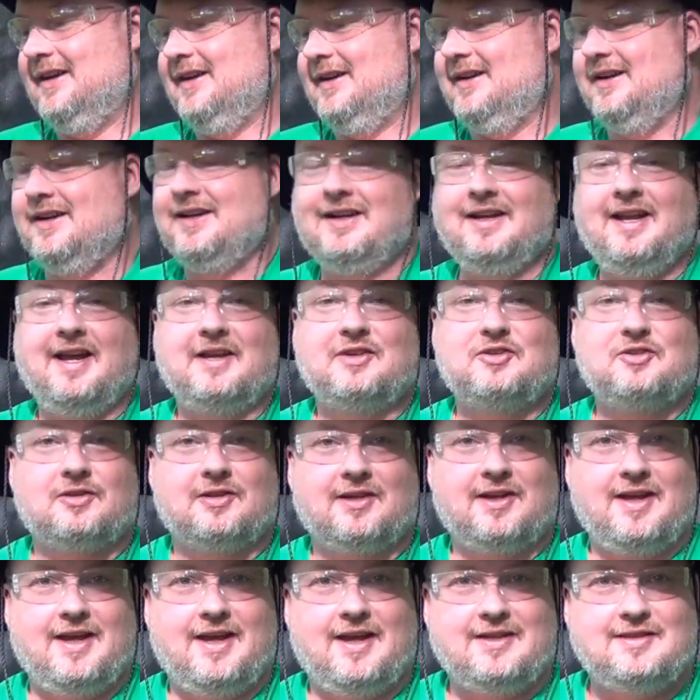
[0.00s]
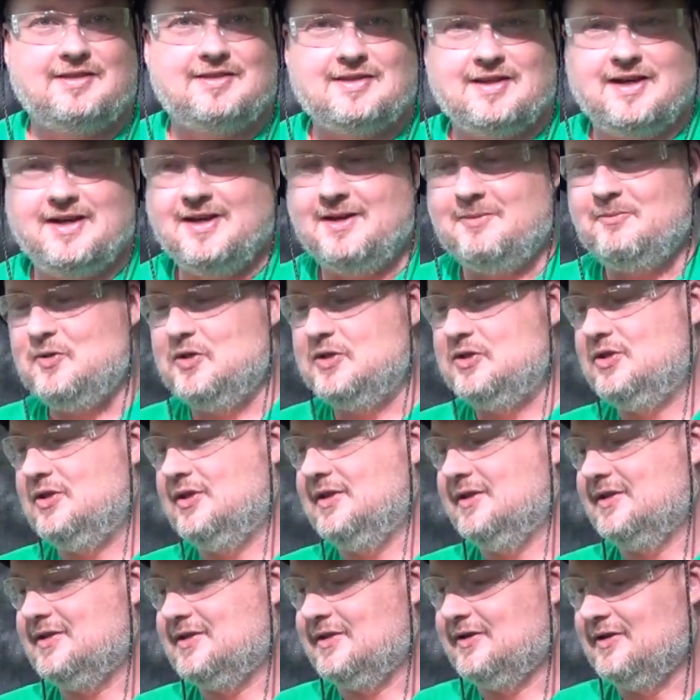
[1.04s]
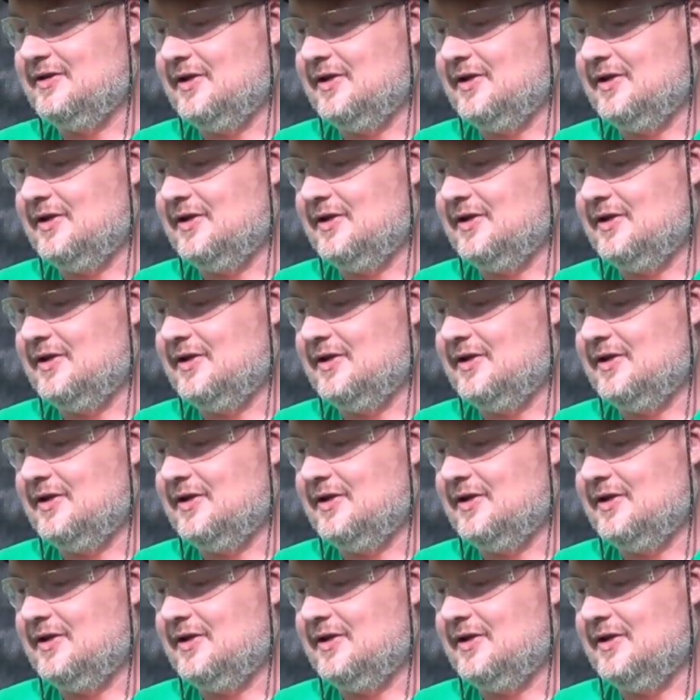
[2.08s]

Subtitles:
And actually add Sam when she gets a